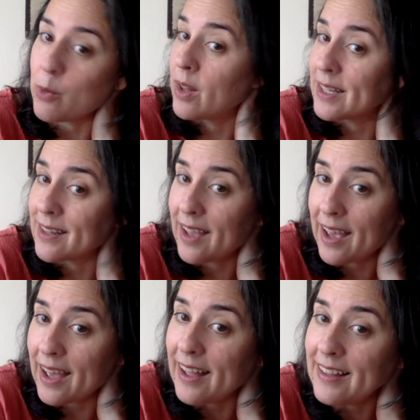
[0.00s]
Wallin
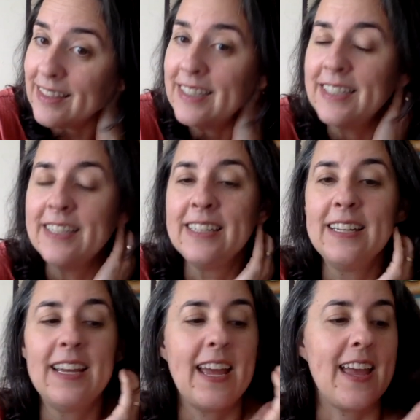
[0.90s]
KAL,
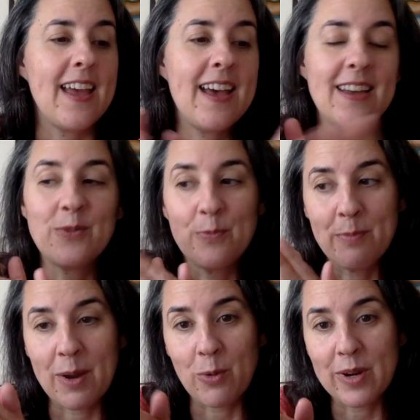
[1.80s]
and
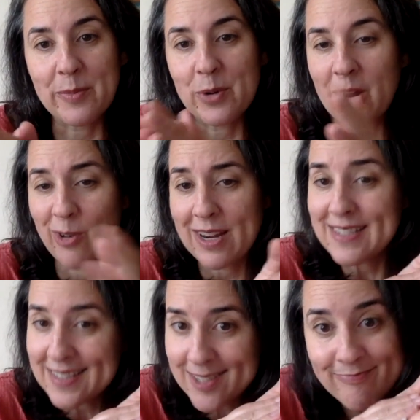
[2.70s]
my work in
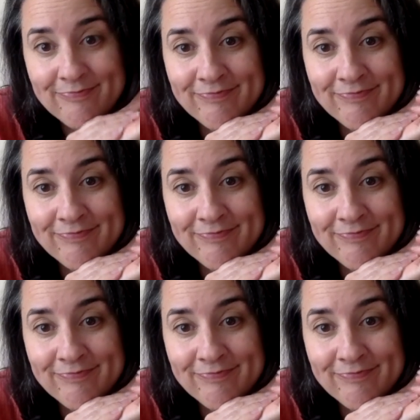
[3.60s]
progress